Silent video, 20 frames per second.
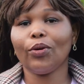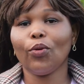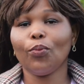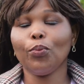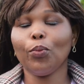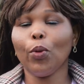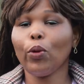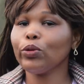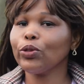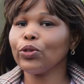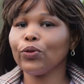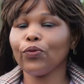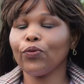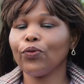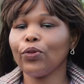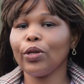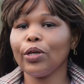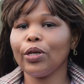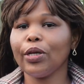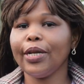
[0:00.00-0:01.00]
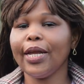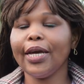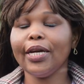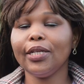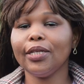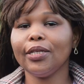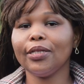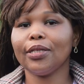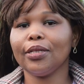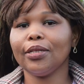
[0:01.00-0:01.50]
most of the
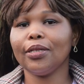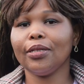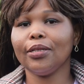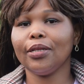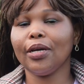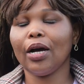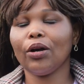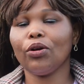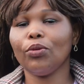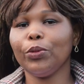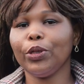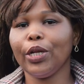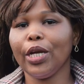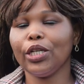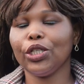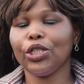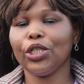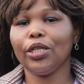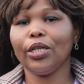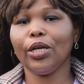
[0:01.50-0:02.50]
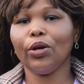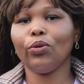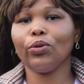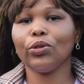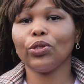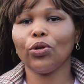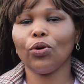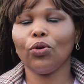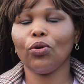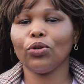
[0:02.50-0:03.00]
ladies in the accommodation, they
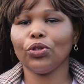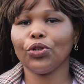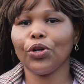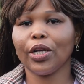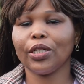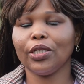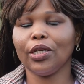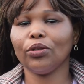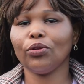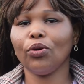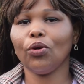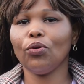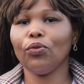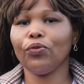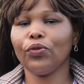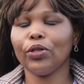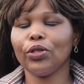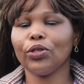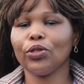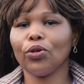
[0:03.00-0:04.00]
also contracted COVID.